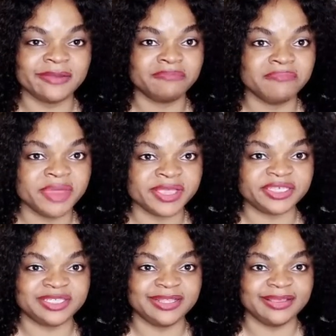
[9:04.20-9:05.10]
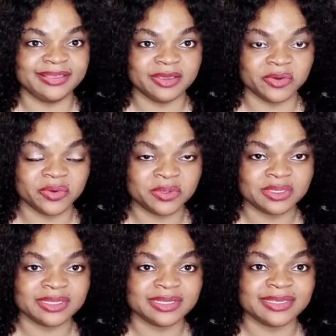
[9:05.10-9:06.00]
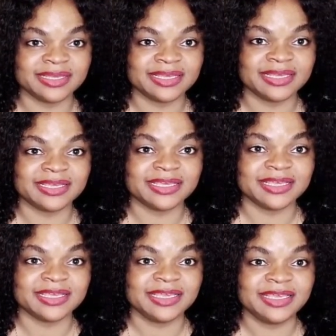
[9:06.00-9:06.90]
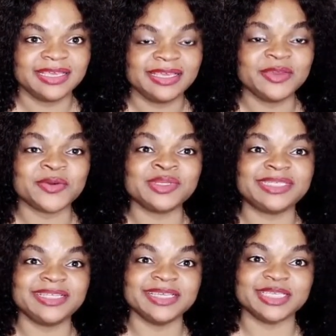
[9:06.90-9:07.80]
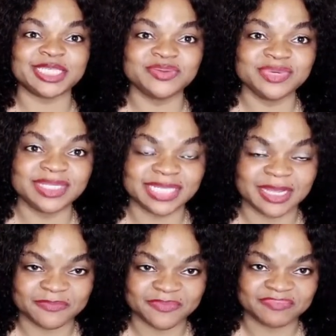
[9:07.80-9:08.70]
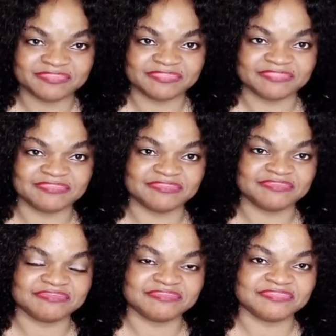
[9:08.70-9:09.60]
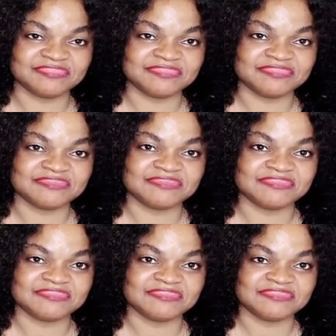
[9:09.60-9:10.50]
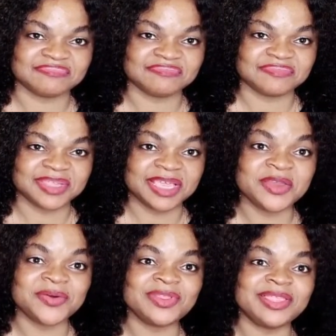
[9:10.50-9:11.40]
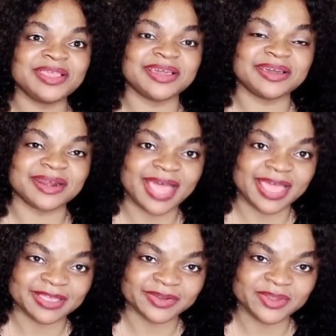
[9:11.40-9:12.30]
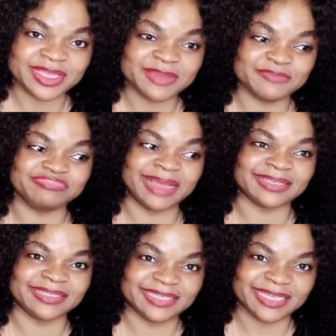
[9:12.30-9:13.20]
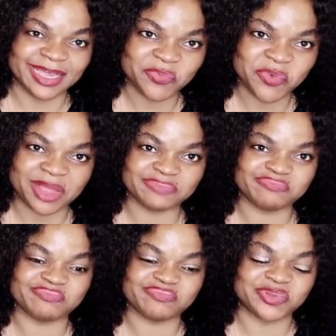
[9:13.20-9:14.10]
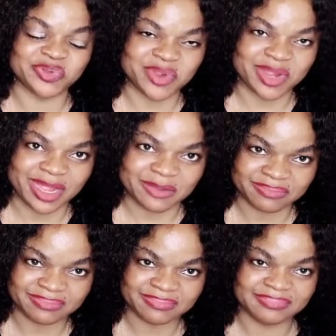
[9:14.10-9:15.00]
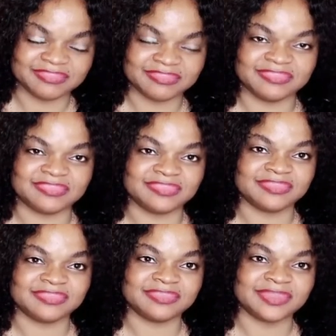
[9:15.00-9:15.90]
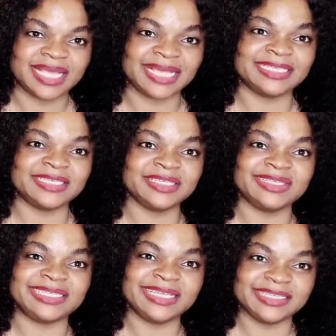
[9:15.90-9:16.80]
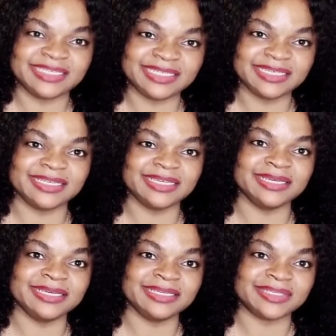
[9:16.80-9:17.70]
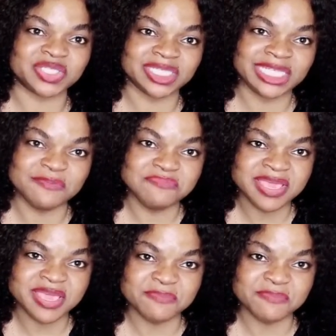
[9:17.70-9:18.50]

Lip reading: As I said talk am before, don't say bad boys or bad girls not they show for forehead. But if you did relationship on that 2-3 months, you are supposed to know the kind of girl or the kind of guy you are dating, you are calling your lover.